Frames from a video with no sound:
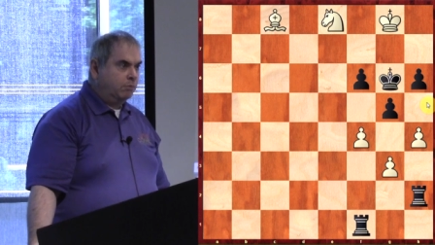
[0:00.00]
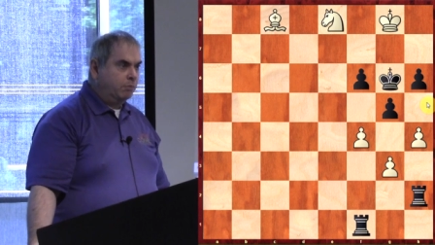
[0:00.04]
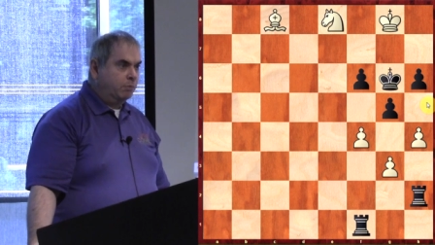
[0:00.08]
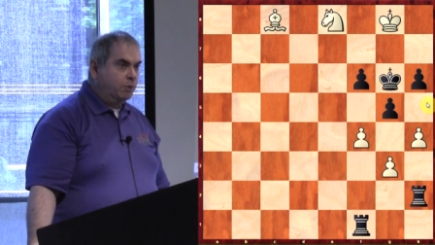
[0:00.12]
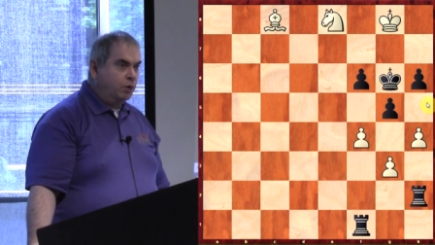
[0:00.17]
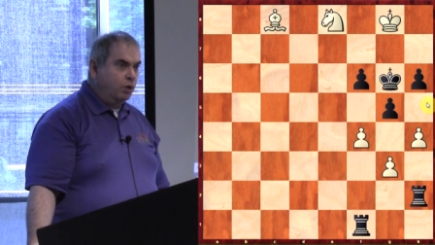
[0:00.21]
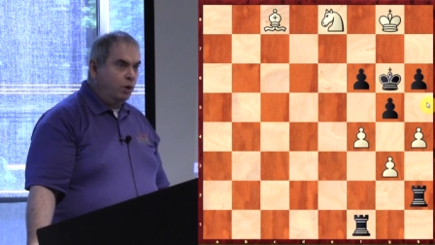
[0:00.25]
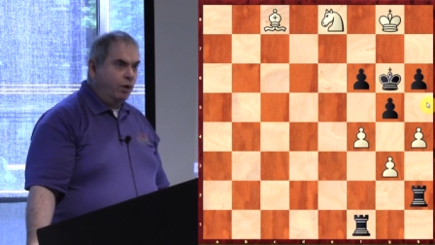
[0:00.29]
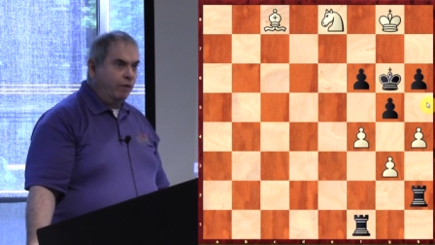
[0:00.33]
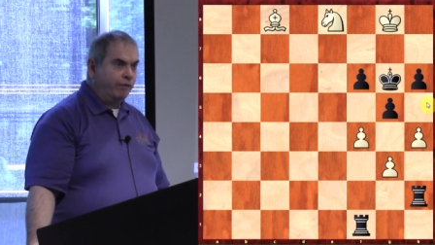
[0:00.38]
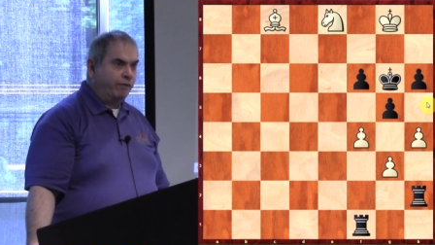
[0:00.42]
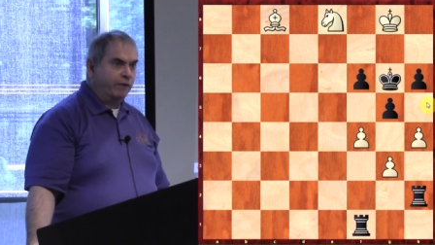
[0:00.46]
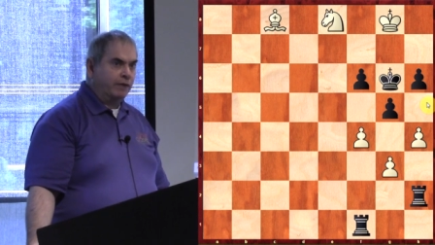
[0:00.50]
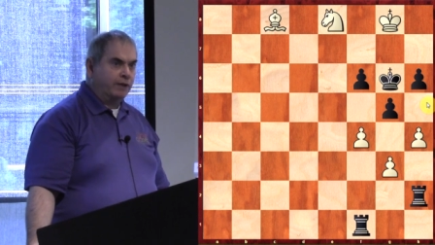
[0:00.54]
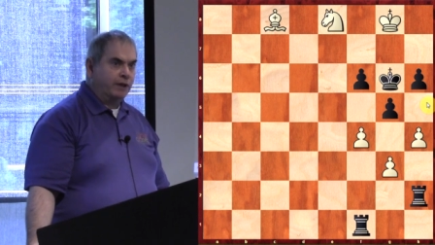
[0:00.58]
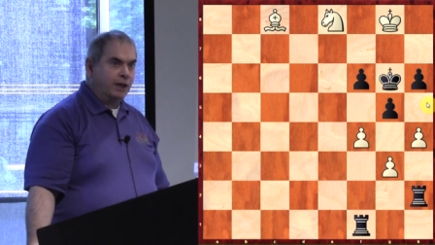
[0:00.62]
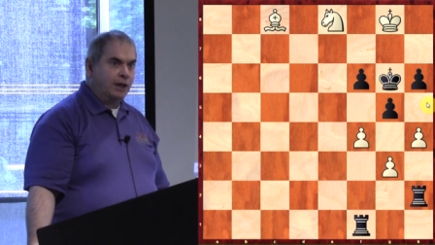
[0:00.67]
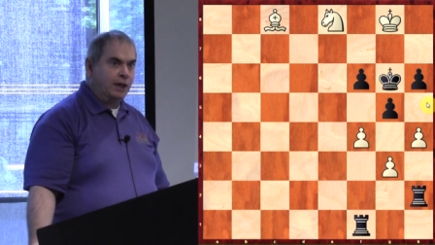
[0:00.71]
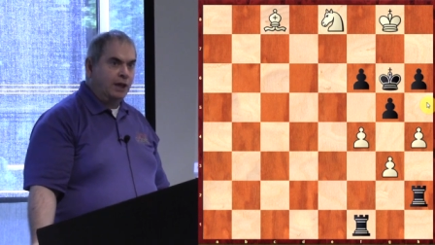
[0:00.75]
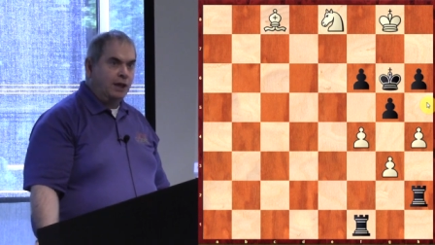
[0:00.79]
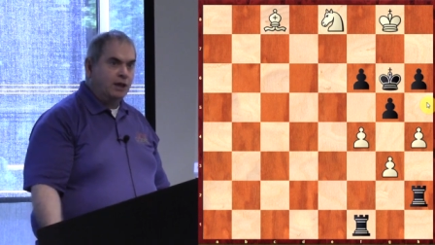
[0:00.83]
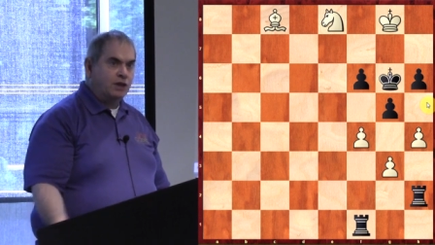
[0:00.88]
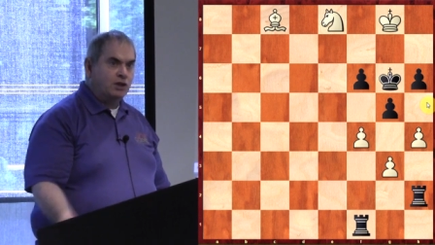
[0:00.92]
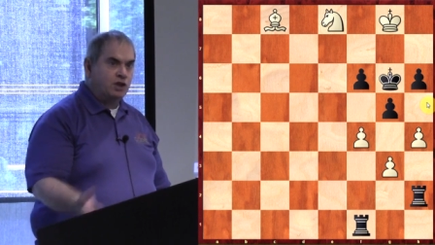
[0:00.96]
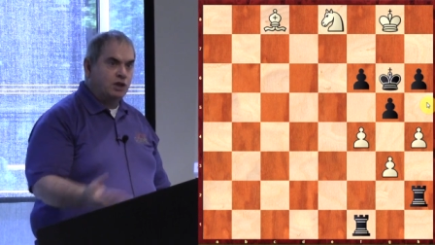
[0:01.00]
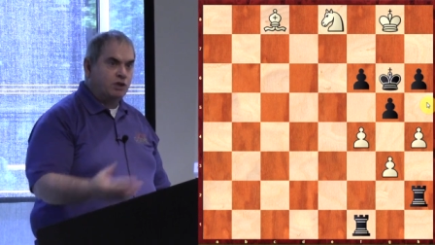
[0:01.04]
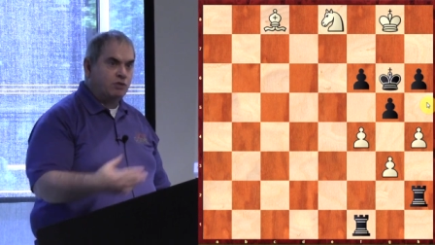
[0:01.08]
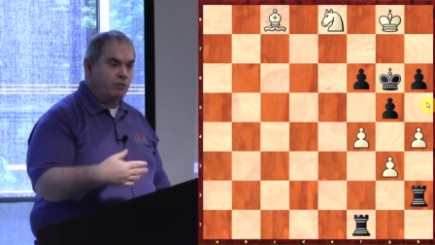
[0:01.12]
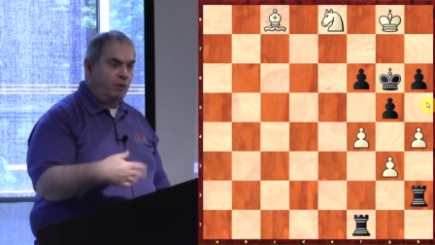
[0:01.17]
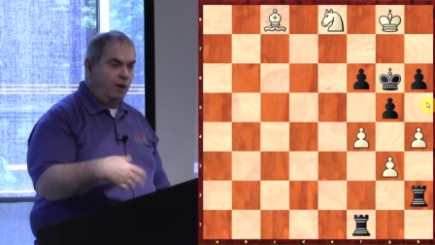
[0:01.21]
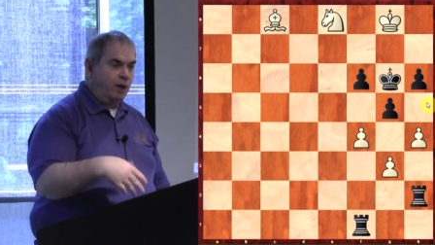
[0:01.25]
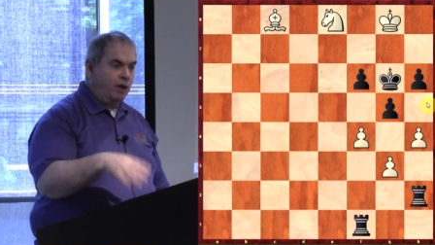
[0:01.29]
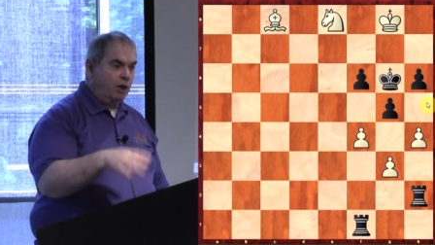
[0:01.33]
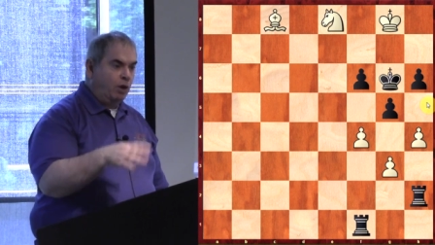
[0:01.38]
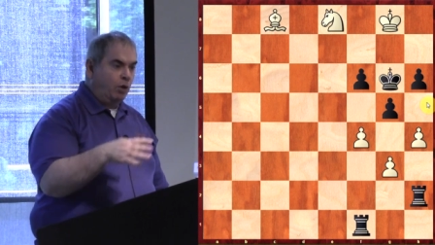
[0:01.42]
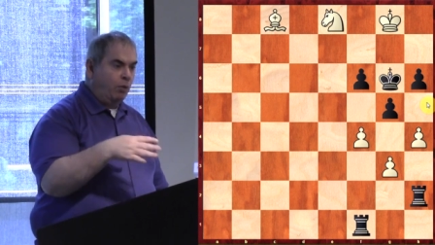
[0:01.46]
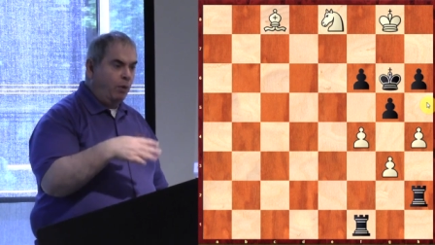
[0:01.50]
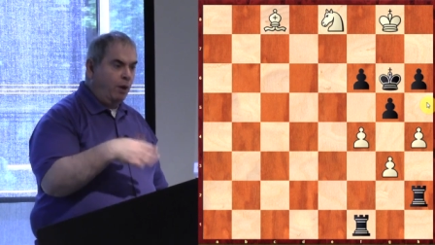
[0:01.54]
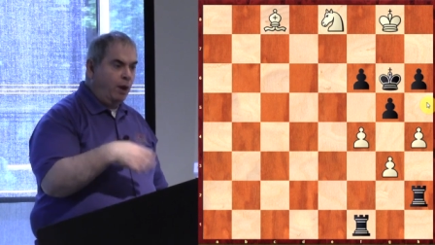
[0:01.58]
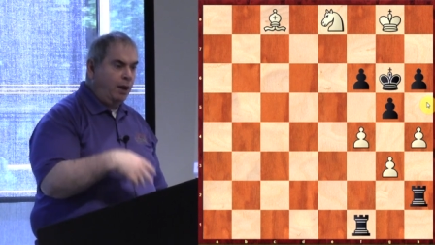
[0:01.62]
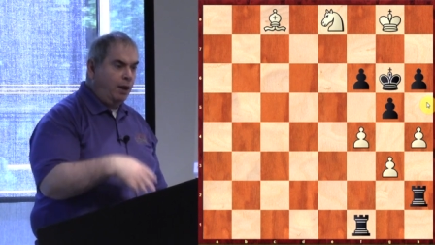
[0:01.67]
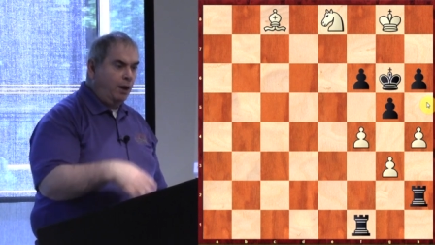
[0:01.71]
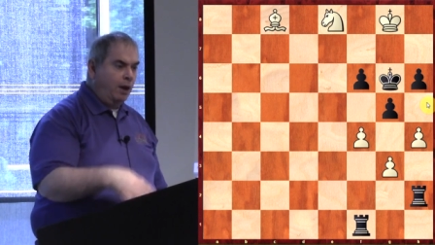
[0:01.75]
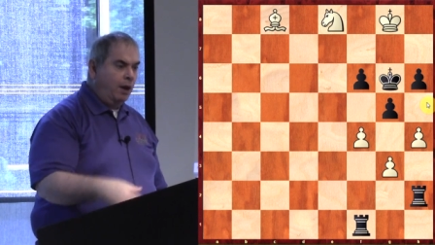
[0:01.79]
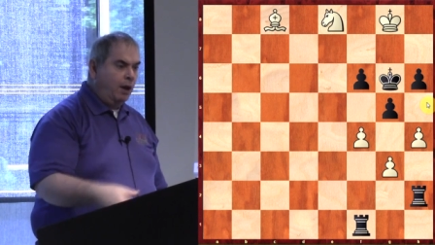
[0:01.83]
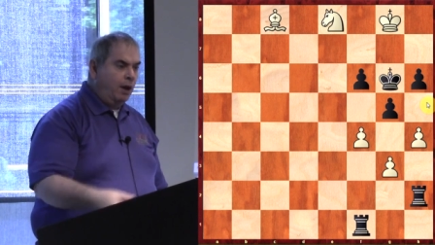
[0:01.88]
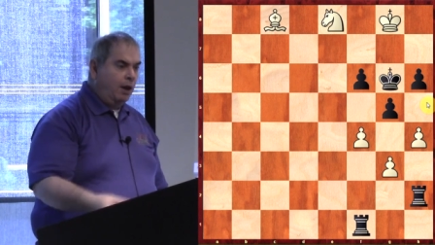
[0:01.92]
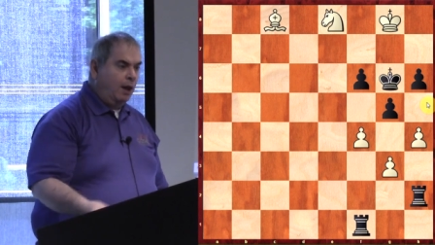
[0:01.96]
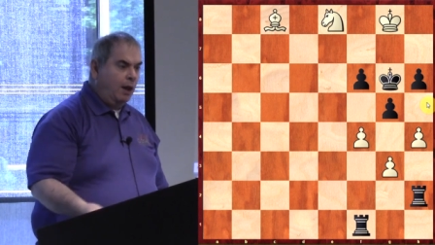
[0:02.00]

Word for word: beautiful. The king is just running away,